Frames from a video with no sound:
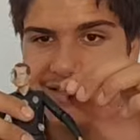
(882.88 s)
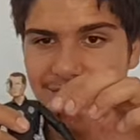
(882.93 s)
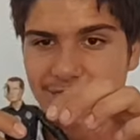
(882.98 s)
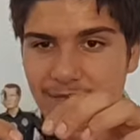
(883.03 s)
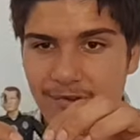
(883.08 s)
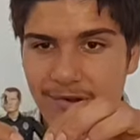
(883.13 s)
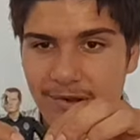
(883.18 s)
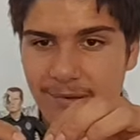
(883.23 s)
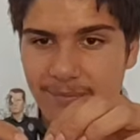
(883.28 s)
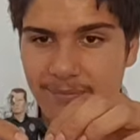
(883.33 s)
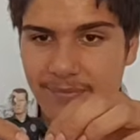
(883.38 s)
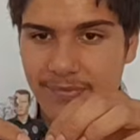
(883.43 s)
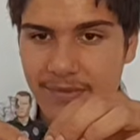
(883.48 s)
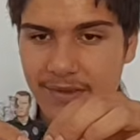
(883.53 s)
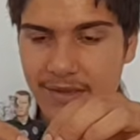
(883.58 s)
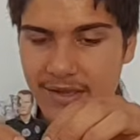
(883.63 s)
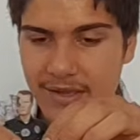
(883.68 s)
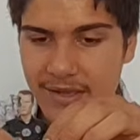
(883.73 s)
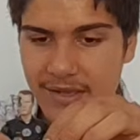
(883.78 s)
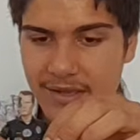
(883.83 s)
through it.
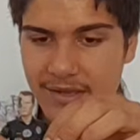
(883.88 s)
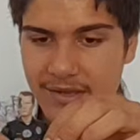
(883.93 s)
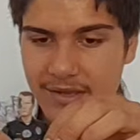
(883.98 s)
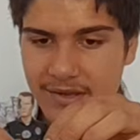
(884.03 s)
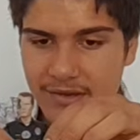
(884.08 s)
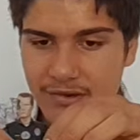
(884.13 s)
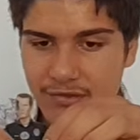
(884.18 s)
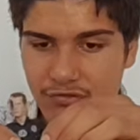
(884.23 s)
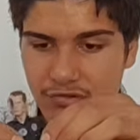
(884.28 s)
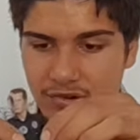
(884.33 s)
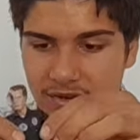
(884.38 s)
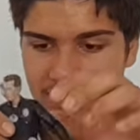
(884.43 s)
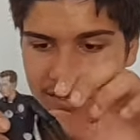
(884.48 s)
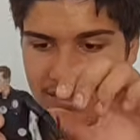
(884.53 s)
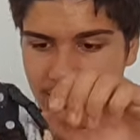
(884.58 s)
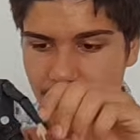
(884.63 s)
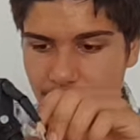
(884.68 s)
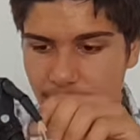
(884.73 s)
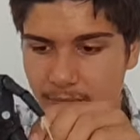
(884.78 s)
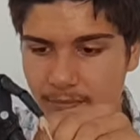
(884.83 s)
Really
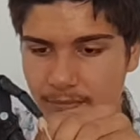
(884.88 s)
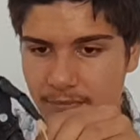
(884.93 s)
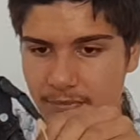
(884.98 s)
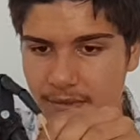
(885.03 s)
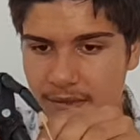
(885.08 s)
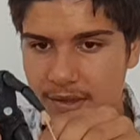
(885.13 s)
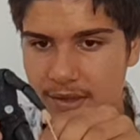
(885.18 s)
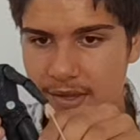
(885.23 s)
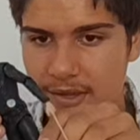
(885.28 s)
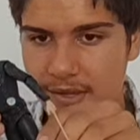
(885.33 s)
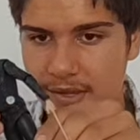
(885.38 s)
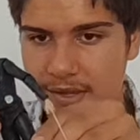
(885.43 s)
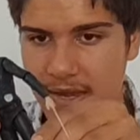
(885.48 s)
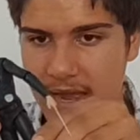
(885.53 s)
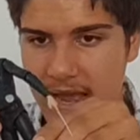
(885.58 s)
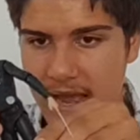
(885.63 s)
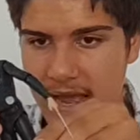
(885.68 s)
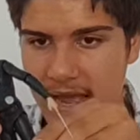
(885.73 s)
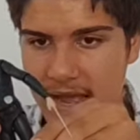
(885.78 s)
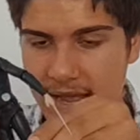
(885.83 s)
cool.
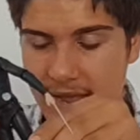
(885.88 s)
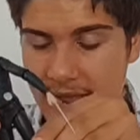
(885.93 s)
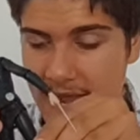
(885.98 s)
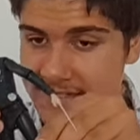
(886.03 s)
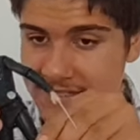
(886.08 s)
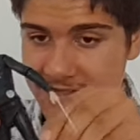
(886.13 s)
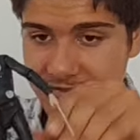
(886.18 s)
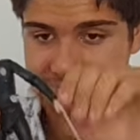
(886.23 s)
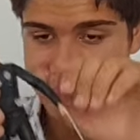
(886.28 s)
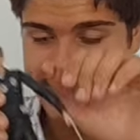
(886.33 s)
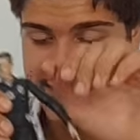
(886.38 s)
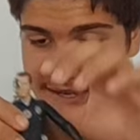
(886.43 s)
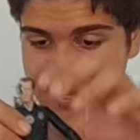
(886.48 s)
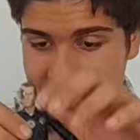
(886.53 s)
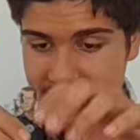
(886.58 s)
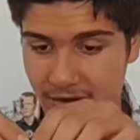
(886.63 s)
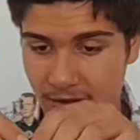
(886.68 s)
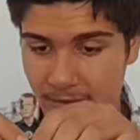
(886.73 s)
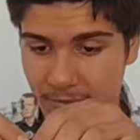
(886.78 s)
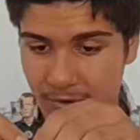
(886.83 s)
As I've said, I'm
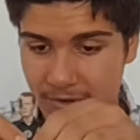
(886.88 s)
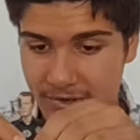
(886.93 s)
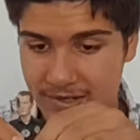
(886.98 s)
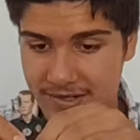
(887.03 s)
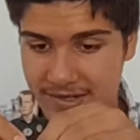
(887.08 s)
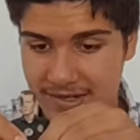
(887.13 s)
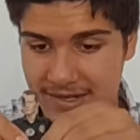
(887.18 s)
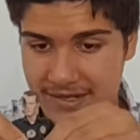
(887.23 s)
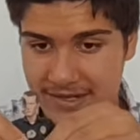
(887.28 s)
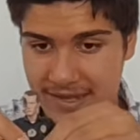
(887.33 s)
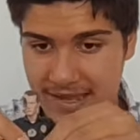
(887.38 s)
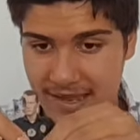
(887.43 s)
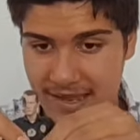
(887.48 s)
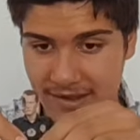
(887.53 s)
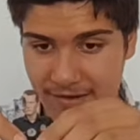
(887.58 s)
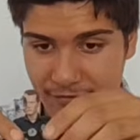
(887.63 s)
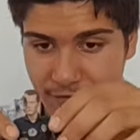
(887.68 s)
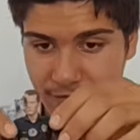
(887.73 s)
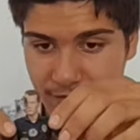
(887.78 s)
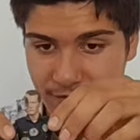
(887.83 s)
not going
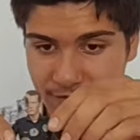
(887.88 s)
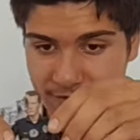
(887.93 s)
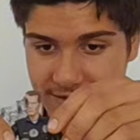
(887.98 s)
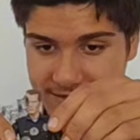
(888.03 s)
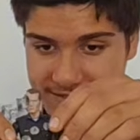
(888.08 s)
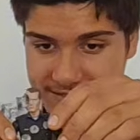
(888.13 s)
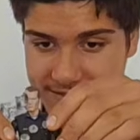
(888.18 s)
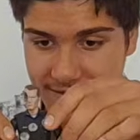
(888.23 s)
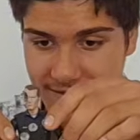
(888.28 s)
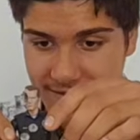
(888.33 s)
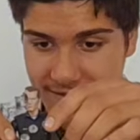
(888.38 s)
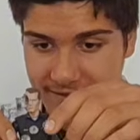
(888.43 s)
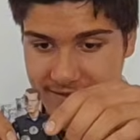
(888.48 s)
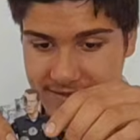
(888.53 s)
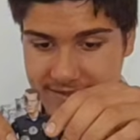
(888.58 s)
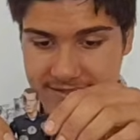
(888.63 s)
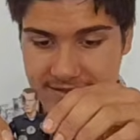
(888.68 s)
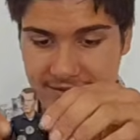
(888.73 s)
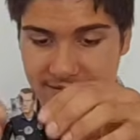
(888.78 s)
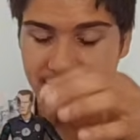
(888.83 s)
to review this guy
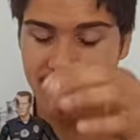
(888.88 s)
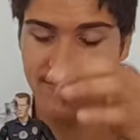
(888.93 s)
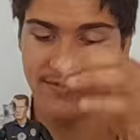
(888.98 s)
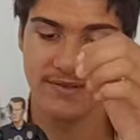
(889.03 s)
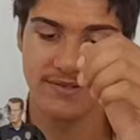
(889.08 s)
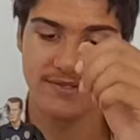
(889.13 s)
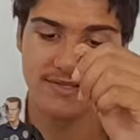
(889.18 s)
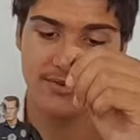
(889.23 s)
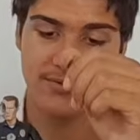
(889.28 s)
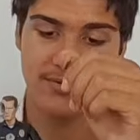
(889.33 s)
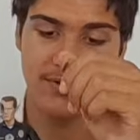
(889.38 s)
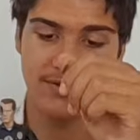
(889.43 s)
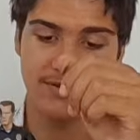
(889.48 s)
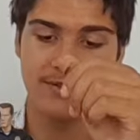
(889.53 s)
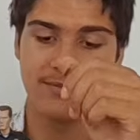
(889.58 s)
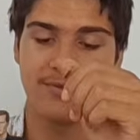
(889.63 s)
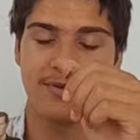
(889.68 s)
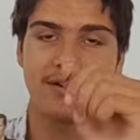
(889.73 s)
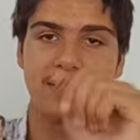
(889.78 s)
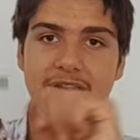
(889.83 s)
because I don't know if you saw like the
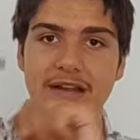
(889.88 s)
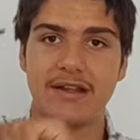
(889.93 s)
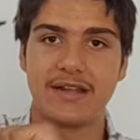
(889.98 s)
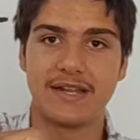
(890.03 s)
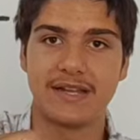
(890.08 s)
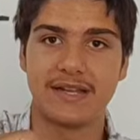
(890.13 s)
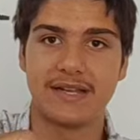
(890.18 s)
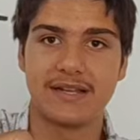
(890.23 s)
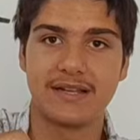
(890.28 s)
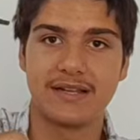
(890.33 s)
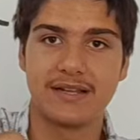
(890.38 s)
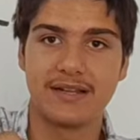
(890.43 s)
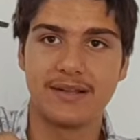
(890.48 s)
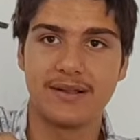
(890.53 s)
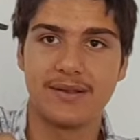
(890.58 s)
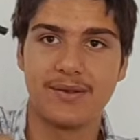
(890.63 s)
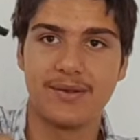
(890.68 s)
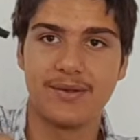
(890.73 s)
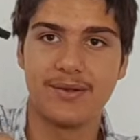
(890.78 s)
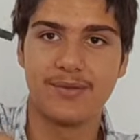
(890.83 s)
bloody like,
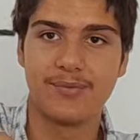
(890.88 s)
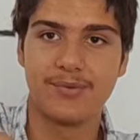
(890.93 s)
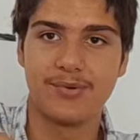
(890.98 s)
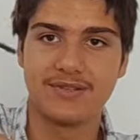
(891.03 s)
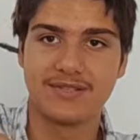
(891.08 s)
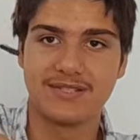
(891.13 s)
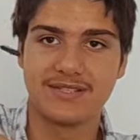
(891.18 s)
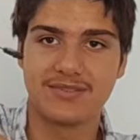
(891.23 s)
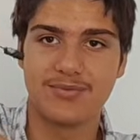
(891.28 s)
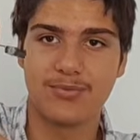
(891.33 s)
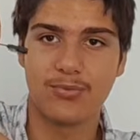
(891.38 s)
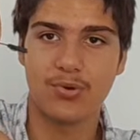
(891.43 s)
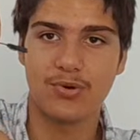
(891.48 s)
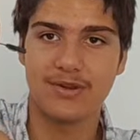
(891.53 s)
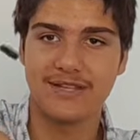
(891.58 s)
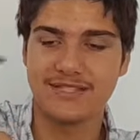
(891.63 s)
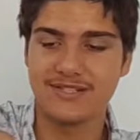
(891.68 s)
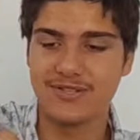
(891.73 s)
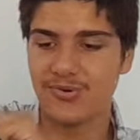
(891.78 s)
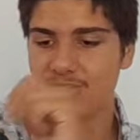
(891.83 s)
what is this, the
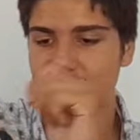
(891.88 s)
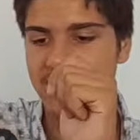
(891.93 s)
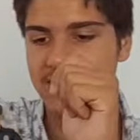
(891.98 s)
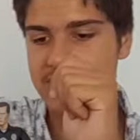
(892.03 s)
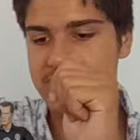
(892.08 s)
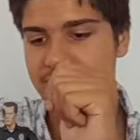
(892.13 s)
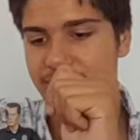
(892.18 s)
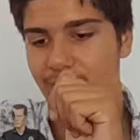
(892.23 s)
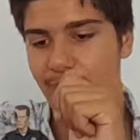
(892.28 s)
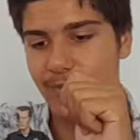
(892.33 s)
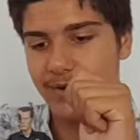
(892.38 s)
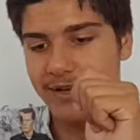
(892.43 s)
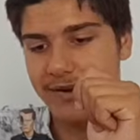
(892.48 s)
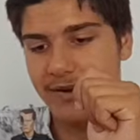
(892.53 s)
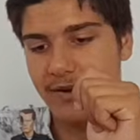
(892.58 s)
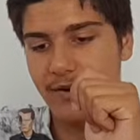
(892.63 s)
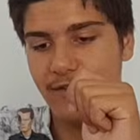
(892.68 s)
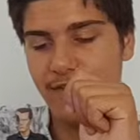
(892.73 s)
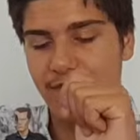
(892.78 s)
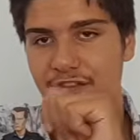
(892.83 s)
walkie-talkies falling
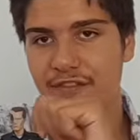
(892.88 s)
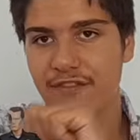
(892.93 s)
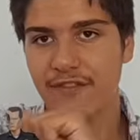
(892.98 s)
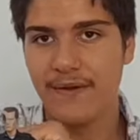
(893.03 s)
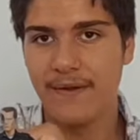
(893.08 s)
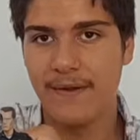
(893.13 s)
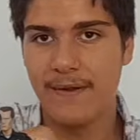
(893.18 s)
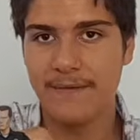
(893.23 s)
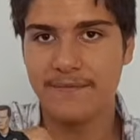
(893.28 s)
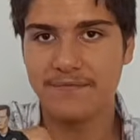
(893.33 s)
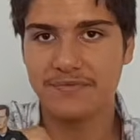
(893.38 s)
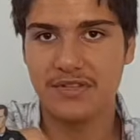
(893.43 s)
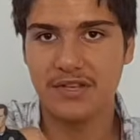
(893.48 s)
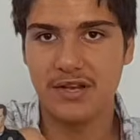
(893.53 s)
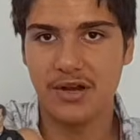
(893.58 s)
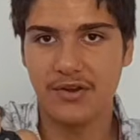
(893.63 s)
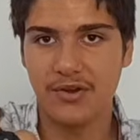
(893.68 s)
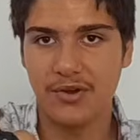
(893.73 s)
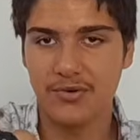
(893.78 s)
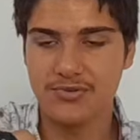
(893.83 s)
off,
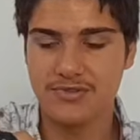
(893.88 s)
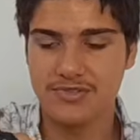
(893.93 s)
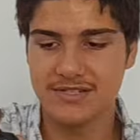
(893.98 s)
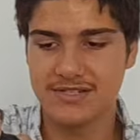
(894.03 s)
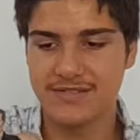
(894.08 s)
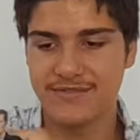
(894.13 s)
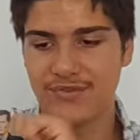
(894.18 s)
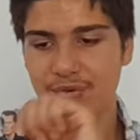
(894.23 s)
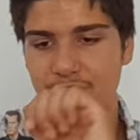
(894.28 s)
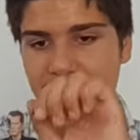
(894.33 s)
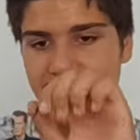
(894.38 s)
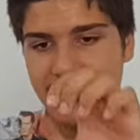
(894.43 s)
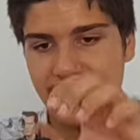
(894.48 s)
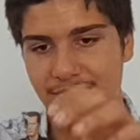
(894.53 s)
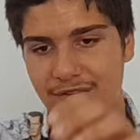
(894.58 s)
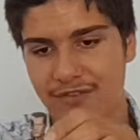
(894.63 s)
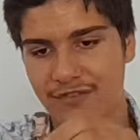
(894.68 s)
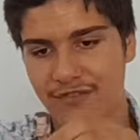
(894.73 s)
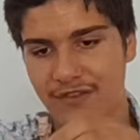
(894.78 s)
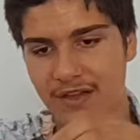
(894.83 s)
gun holsters falling
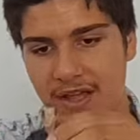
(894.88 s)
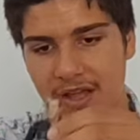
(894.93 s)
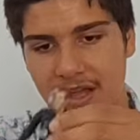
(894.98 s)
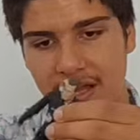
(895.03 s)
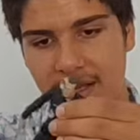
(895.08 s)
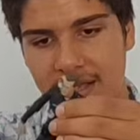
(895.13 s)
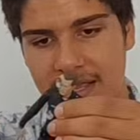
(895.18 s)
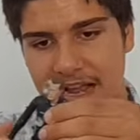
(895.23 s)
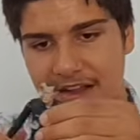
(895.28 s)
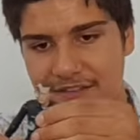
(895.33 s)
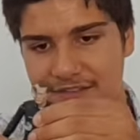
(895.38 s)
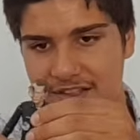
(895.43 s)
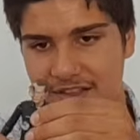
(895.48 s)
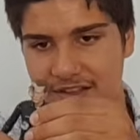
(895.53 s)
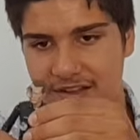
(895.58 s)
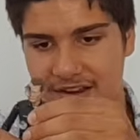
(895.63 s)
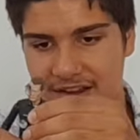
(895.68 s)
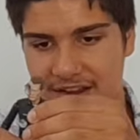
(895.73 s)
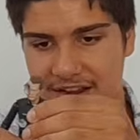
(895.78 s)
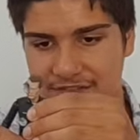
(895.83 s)
off. I'm
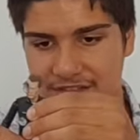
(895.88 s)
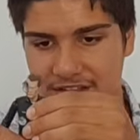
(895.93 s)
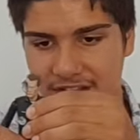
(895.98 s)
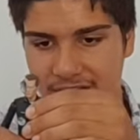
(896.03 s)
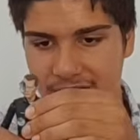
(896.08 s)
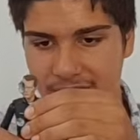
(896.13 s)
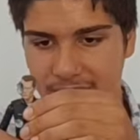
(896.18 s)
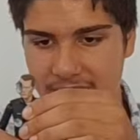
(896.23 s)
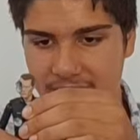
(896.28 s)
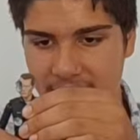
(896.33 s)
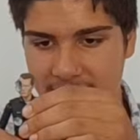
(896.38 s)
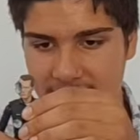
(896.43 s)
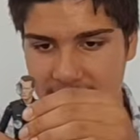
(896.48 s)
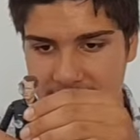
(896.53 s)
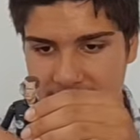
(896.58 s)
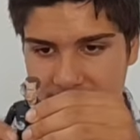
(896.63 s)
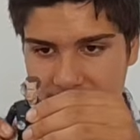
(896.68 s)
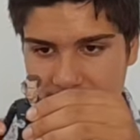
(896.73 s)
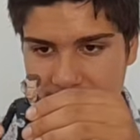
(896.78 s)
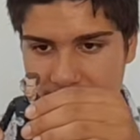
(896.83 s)
gonna have to glue
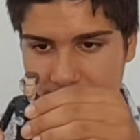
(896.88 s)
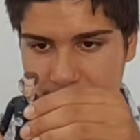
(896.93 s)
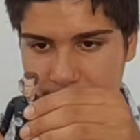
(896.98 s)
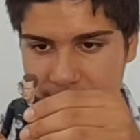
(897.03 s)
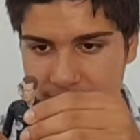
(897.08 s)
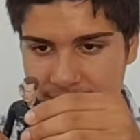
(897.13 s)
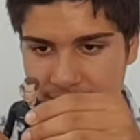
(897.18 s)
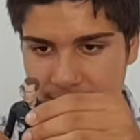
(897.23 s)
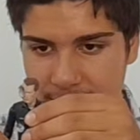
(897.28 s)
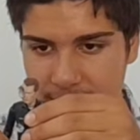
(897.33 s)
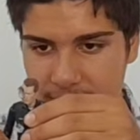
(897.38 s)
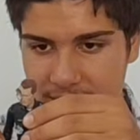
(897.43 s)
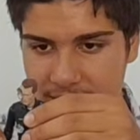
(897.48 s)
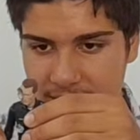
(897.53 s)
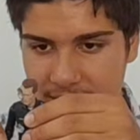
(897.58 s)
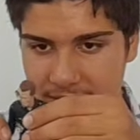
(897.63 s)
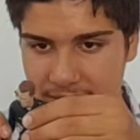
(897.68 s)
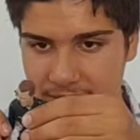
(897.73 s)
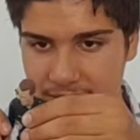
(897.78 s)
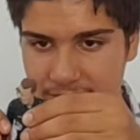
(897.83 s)
that, get a bit of the old
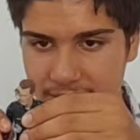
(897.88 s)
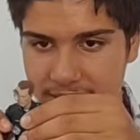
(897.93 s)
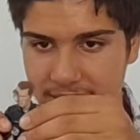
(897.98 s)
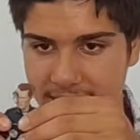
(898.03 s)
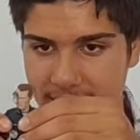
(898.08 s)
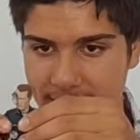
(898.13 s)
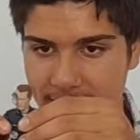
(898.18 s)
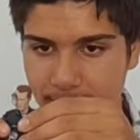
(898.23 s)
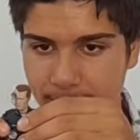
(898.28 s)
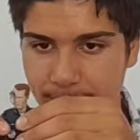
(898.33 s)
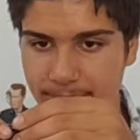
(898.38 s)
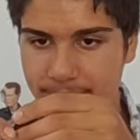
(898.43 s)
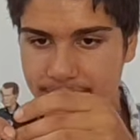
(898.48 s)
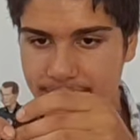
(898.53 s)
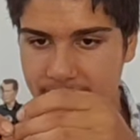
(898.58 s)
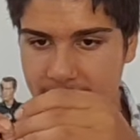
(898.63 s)
glue gun out